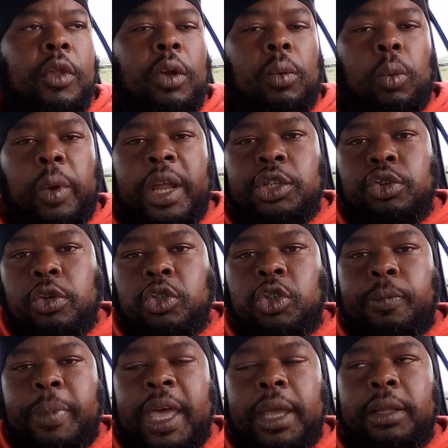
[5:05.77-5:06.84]

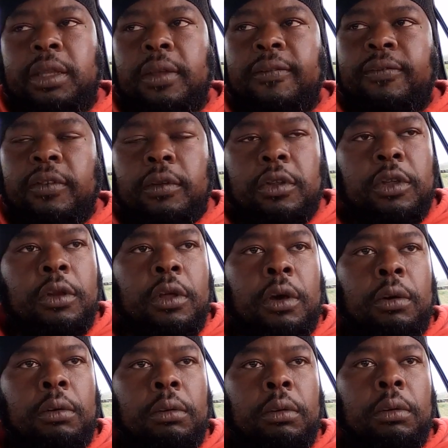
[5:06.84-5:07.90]
retrospective,
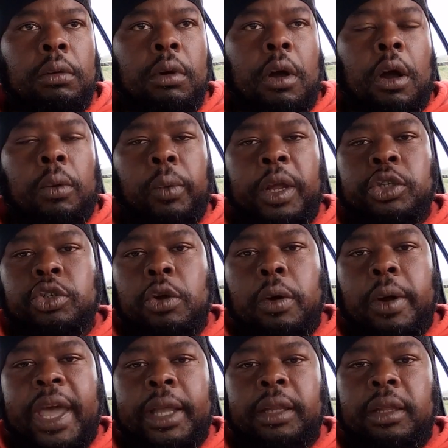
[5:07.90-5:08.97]
or
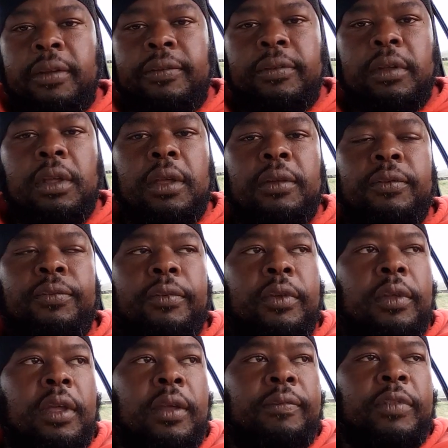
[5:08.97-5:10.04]
retroactive,
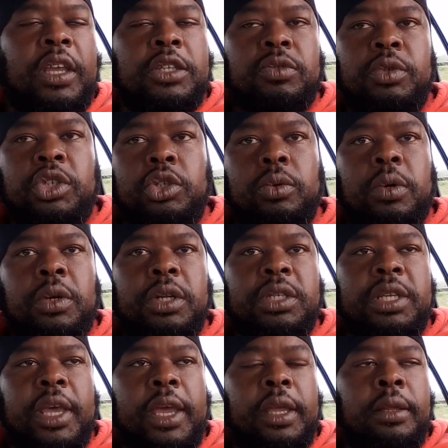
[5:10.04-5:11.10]
if that's what you want to
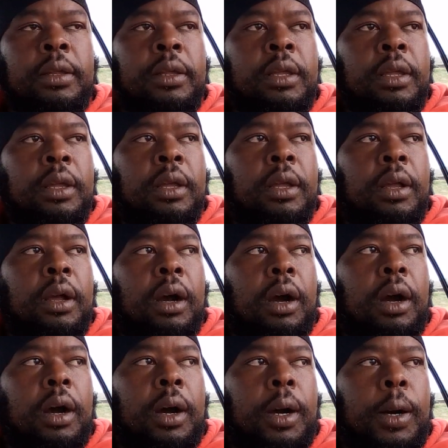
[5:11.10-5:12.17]
say.
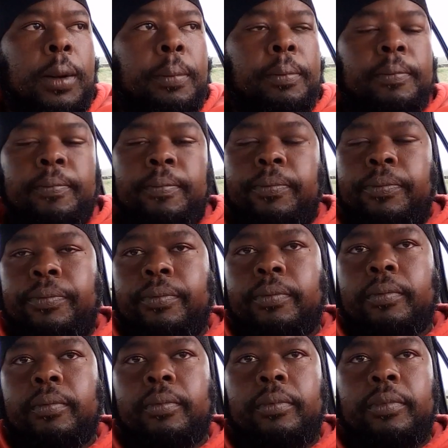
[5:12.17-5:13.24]
Uh,
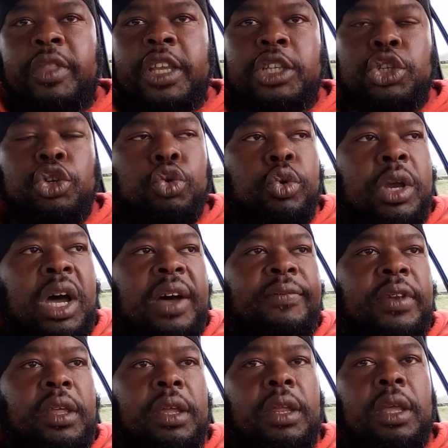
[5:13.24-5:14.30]
this new
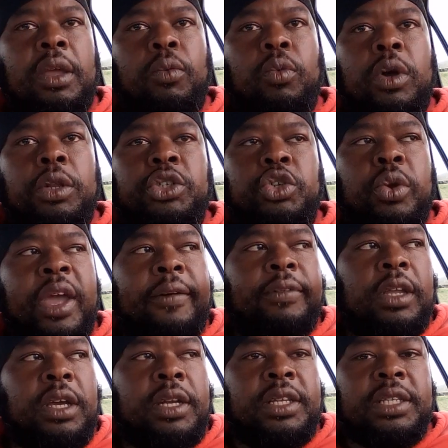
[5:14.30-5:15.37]
covenant, and what you have
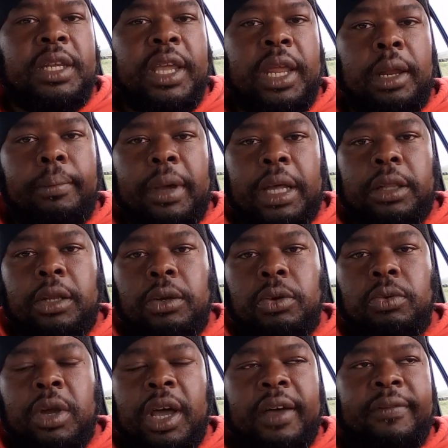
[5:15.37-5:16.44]
to understand about the
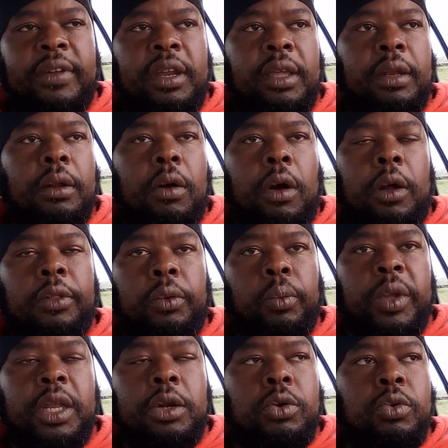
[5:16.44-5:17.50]
new covenant, or the
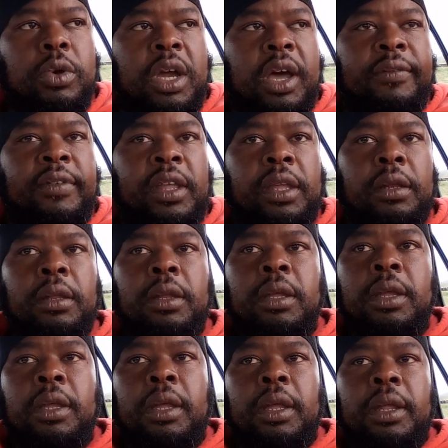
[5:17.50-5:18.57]
renewed covenant,
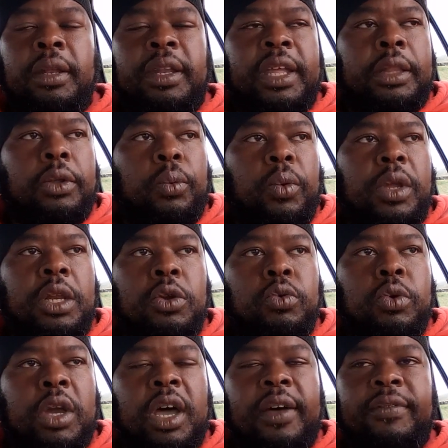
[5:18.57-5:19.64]
that the
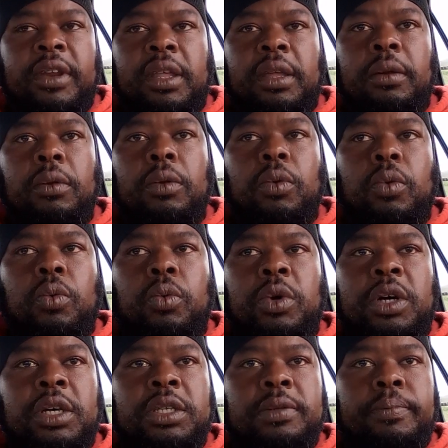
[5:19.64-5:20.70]
renewed covenant
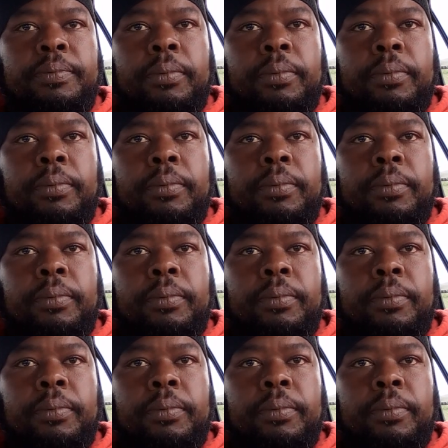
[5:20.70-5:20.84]
was